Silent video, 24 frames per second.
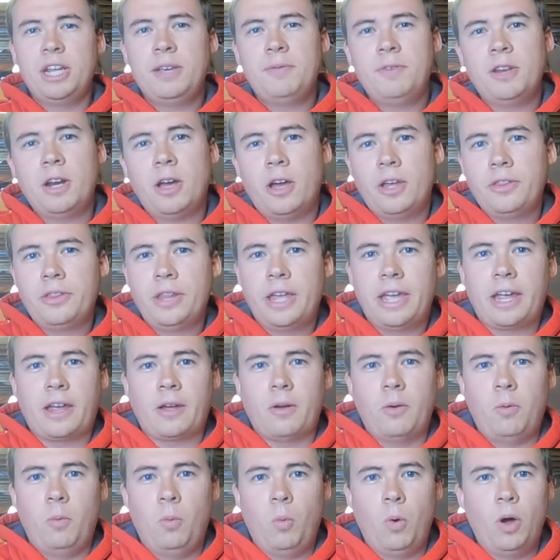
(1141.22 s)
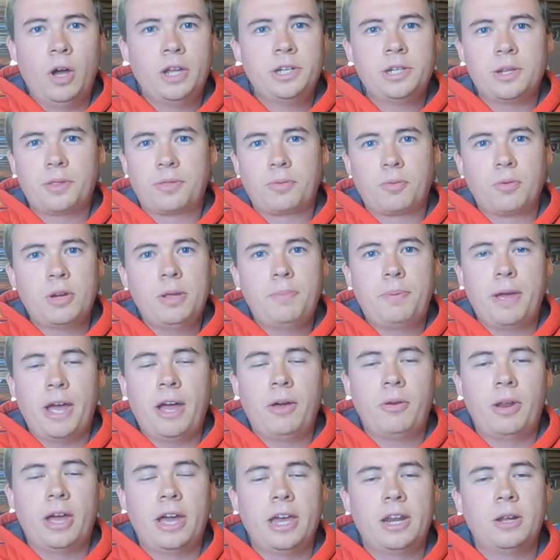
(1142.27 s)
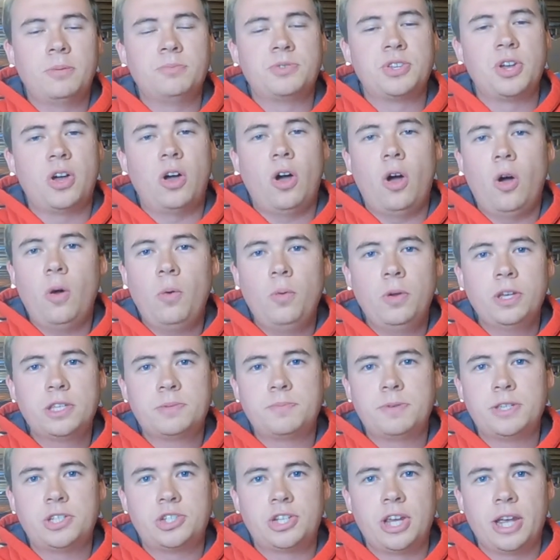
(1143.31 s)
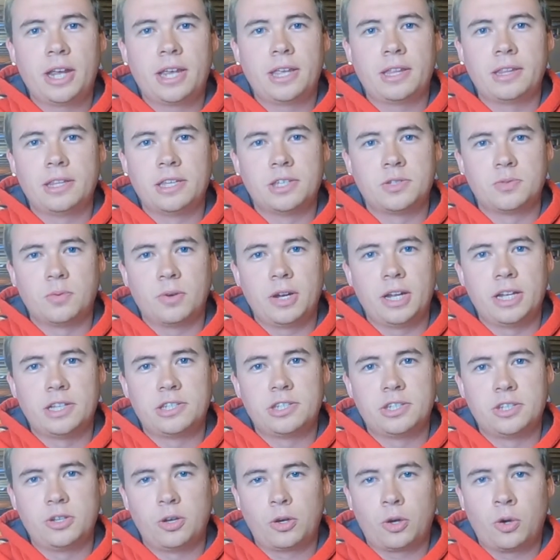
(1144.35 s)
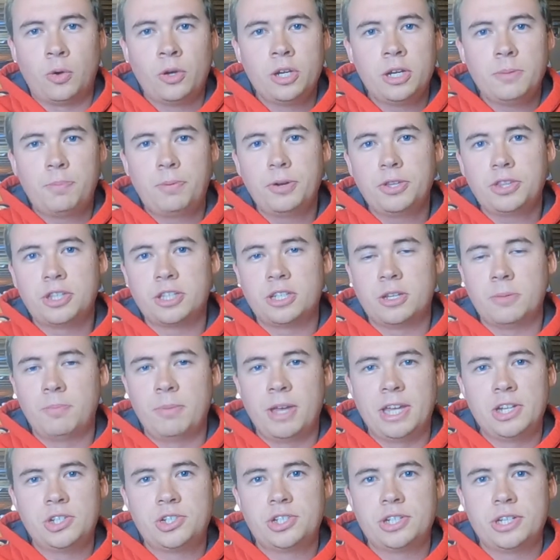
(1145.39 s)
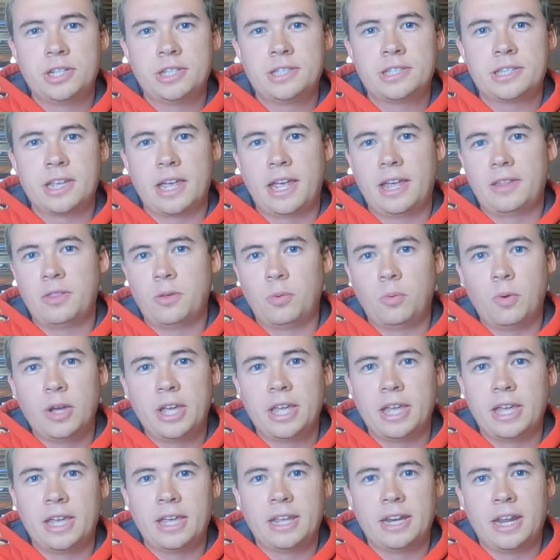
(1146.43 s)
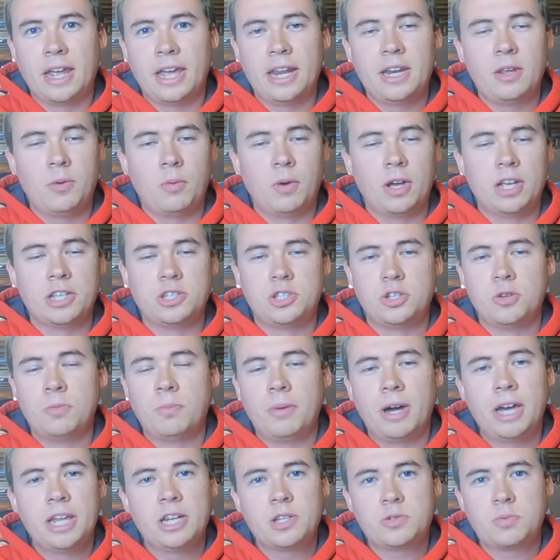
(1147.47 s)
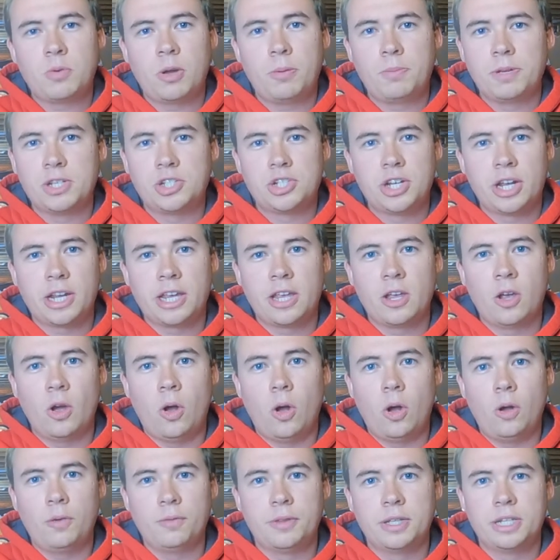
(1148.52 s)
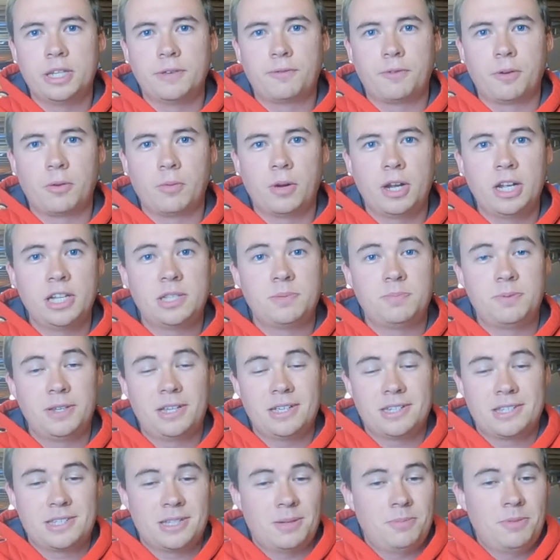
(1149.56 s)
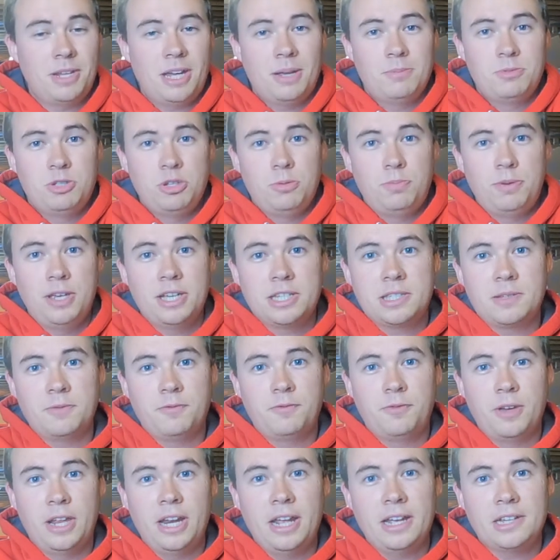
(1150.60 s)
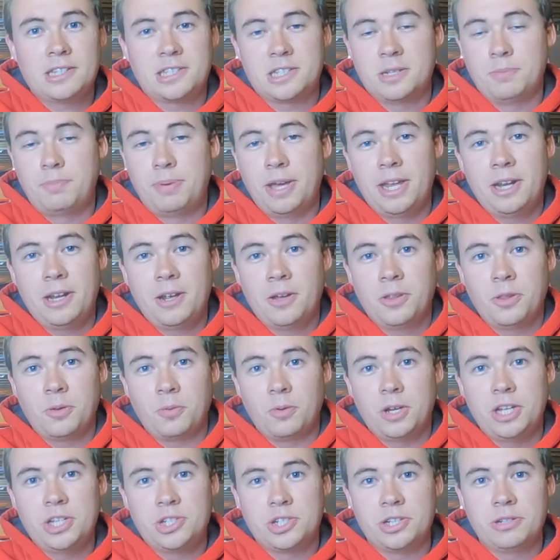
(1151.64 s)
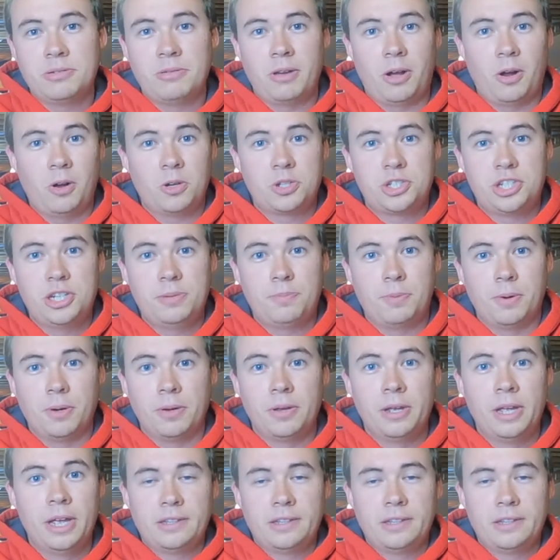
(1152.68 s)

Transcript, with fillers: even on like 1 to 3 pound items, always be checking these rates. You're going to put the dimensions and the weight in anyways. You might as well be checking all of the different rates, because sometimes UPS and FedEx, depending on the region, are cheaper.